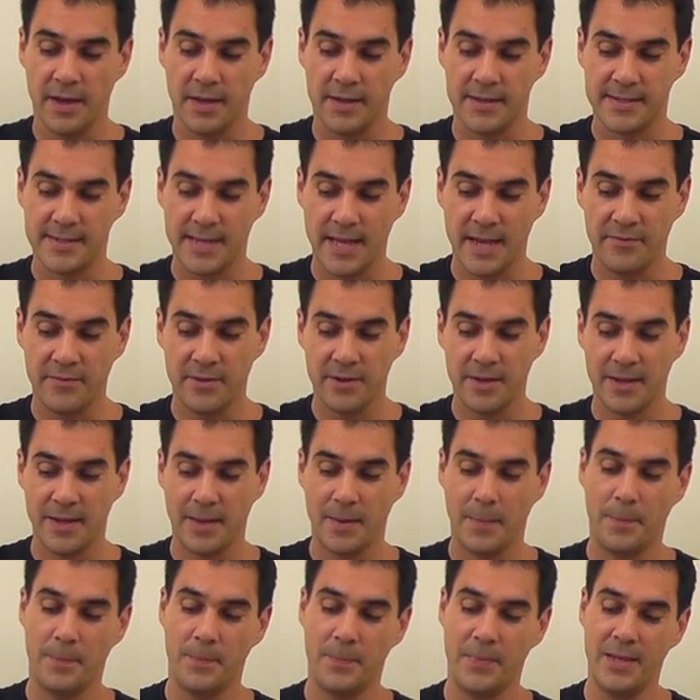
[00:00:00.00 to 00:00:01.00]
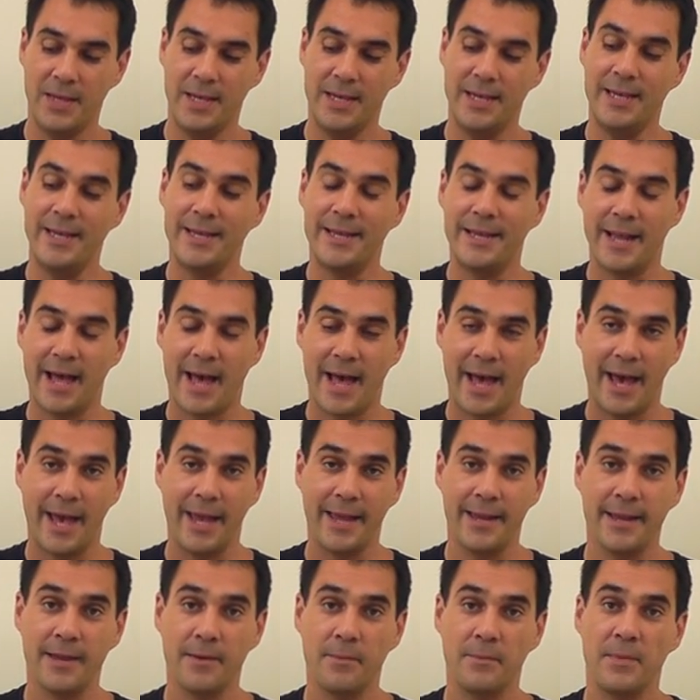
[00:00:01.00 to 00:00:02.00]

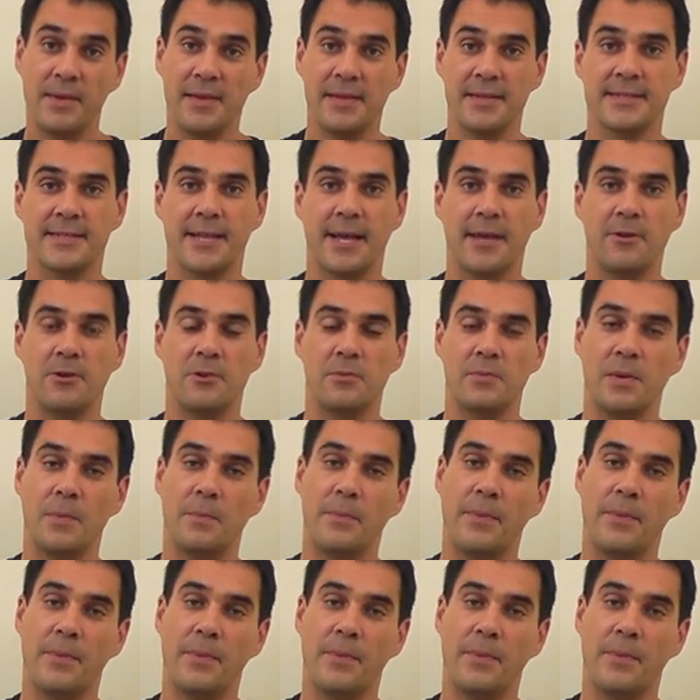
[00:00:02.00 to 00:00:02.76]
7B9 means that you'll be